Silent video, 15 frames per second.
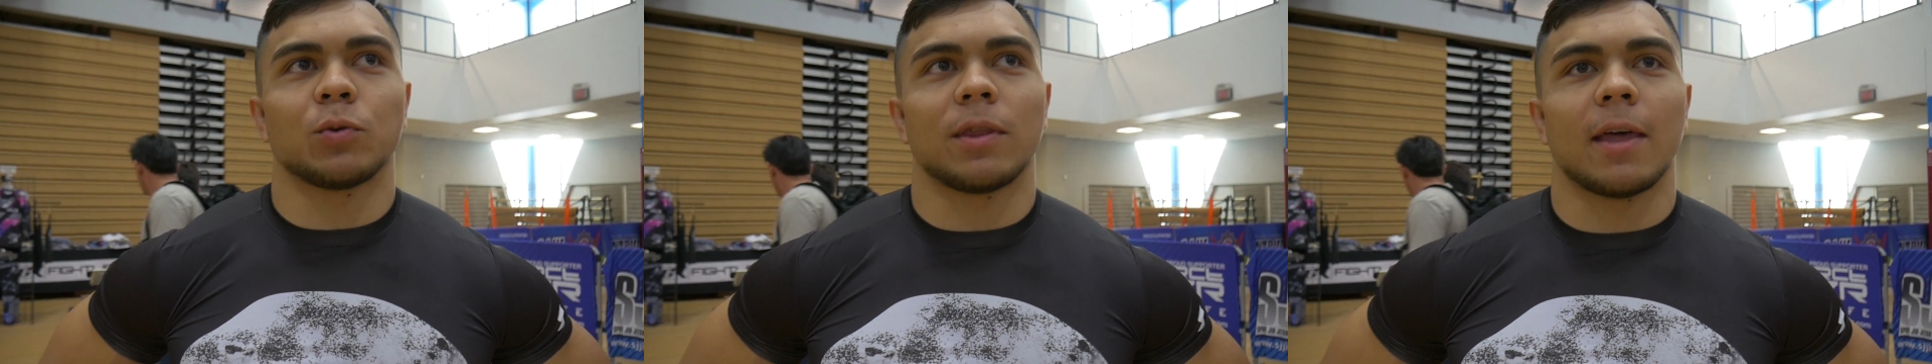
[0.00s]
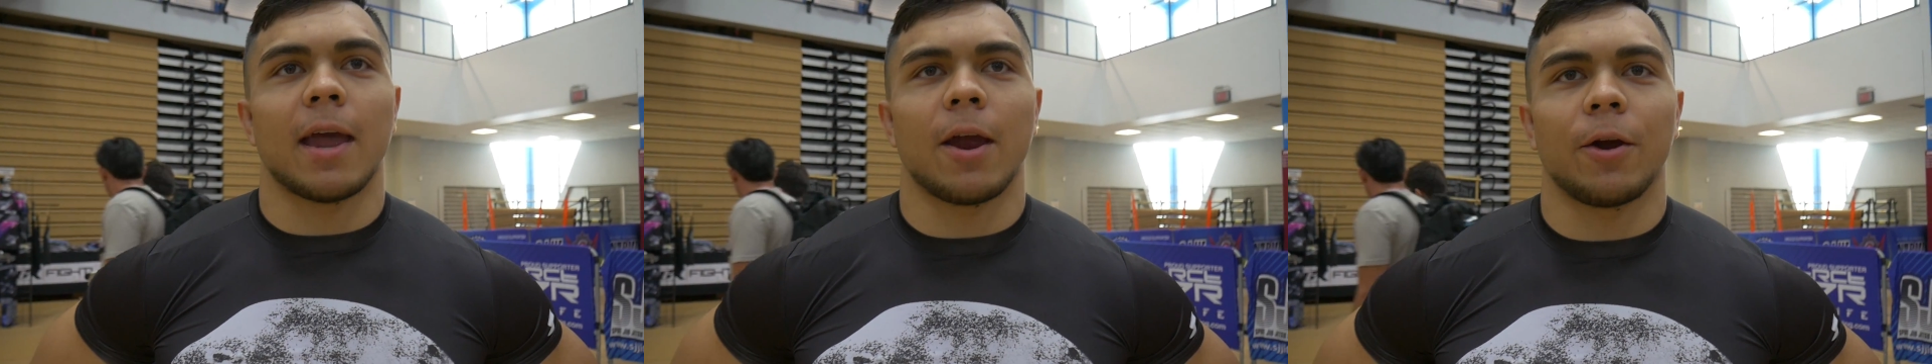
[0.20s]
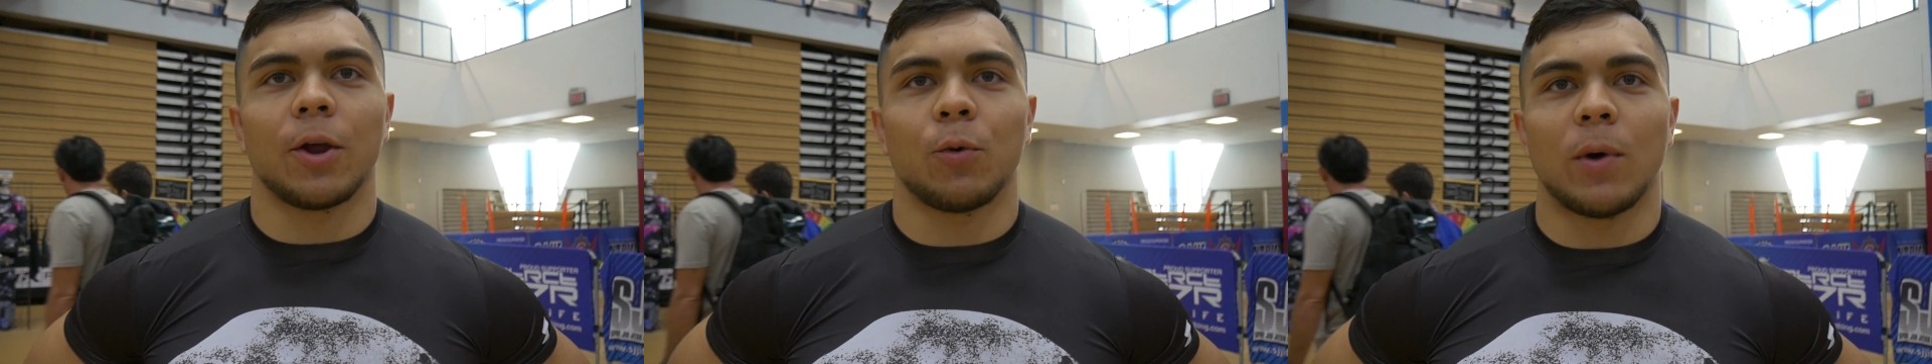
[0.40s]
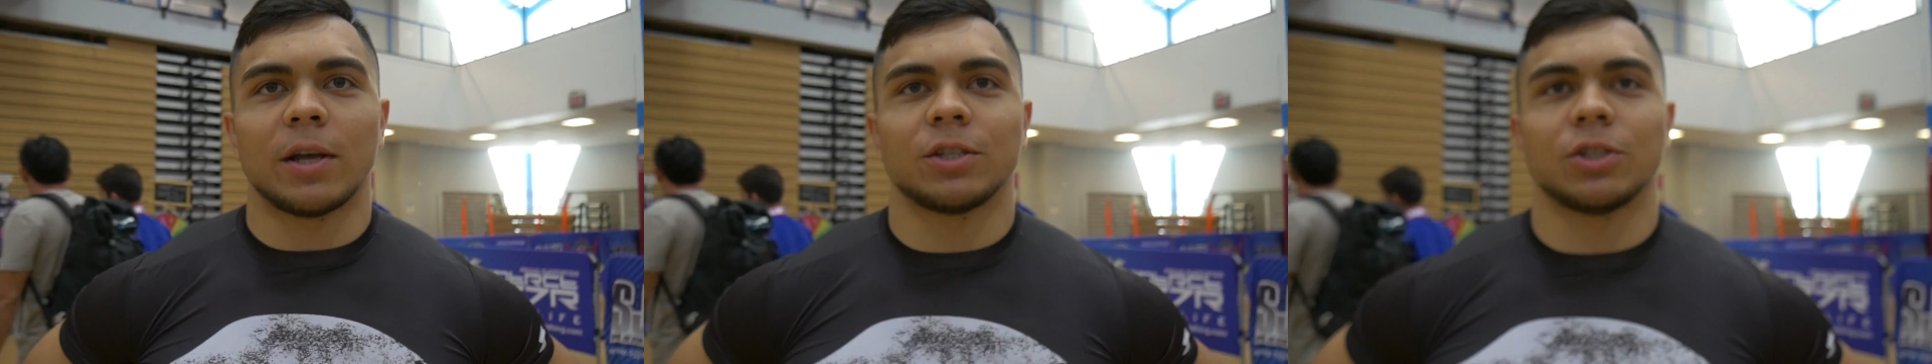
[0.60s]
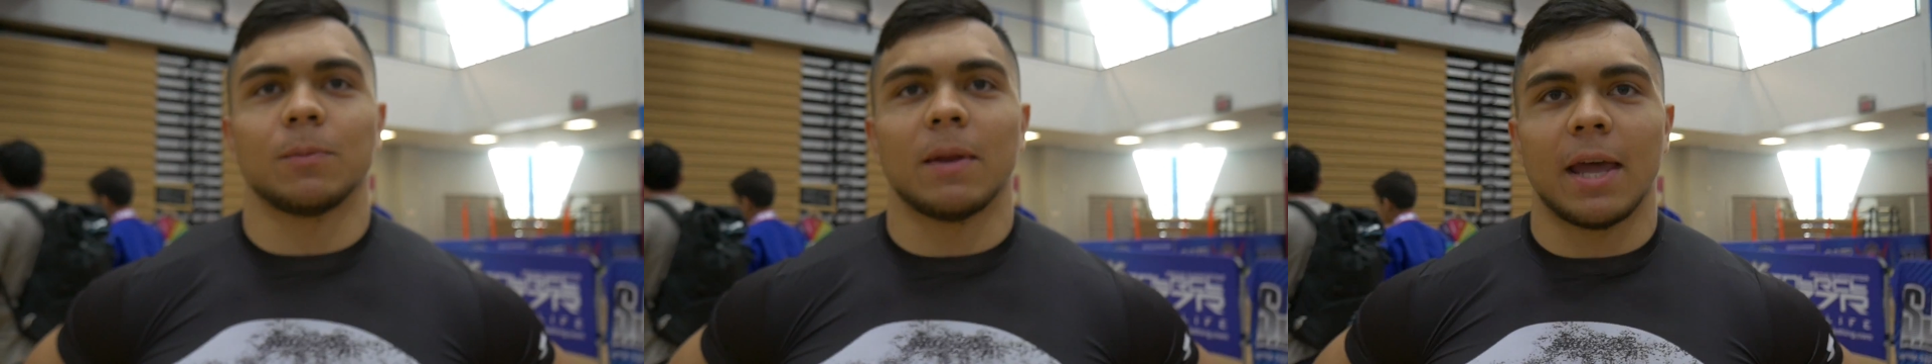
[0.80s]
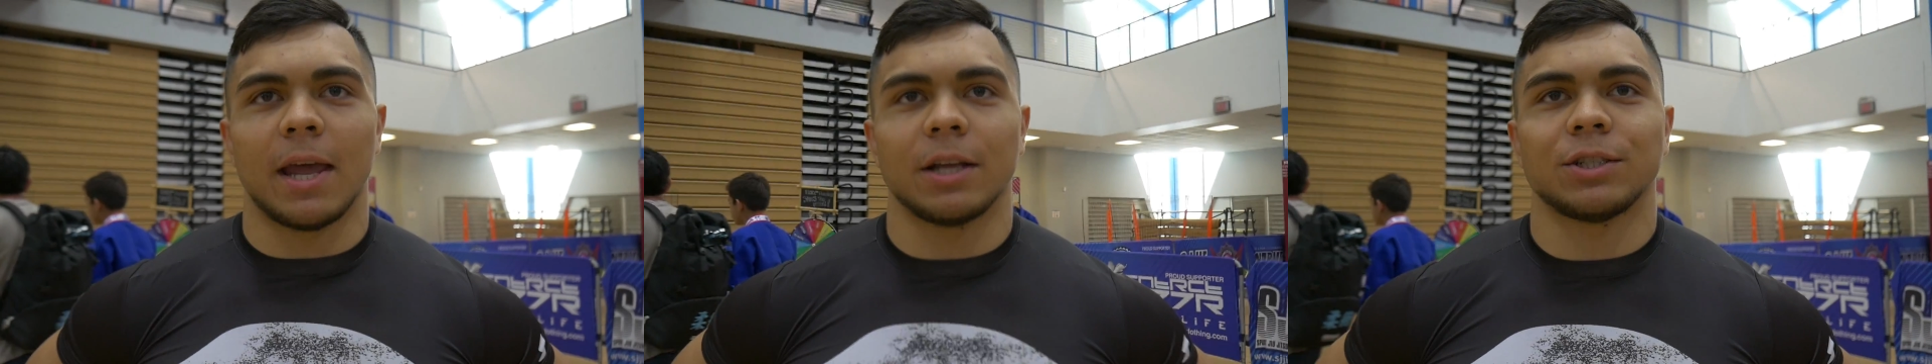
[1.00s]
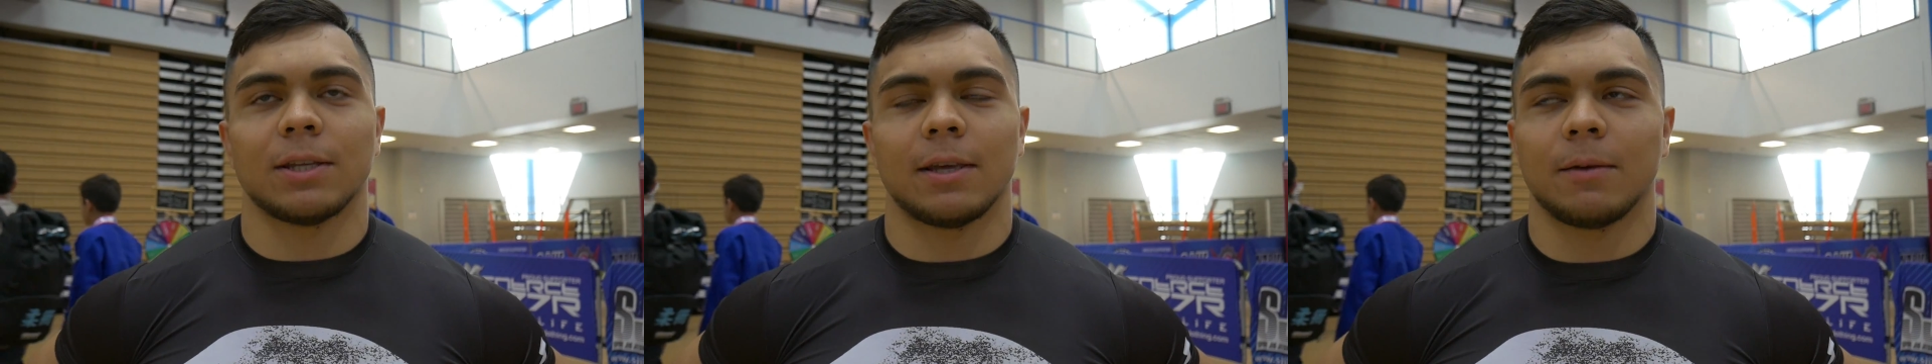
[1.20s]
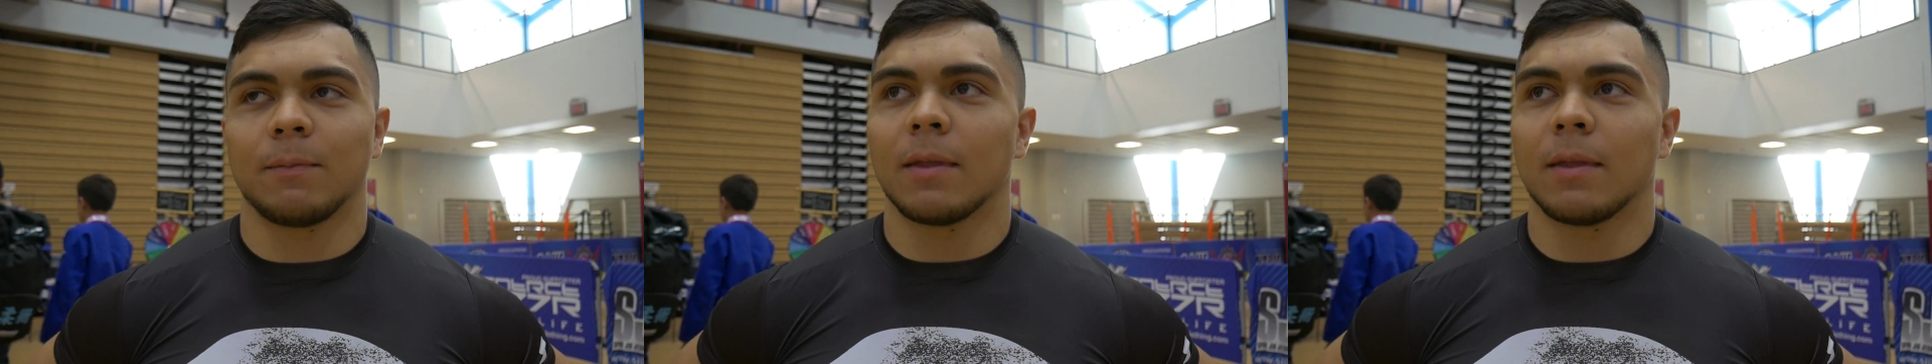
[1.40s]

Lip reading: We're in the Harry West Gymnasium.